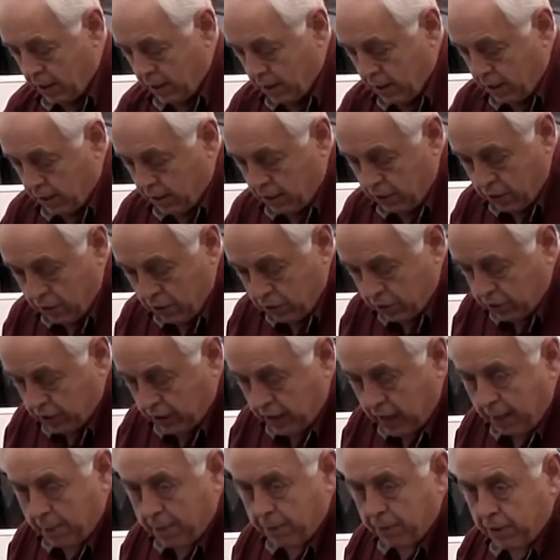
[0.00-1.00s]
there's a
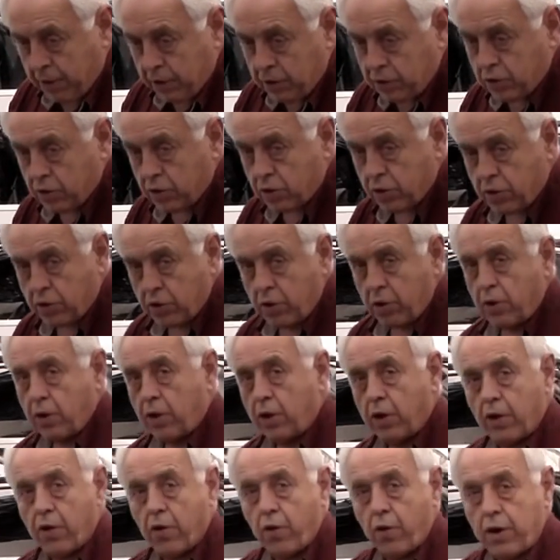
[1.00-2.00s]
couple things you can do to
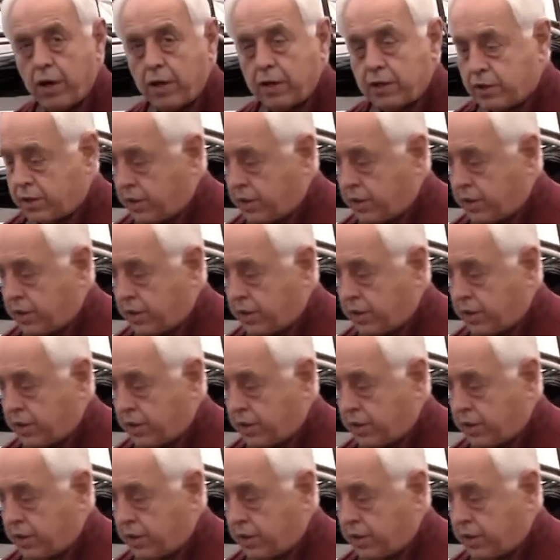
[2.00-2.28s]
increase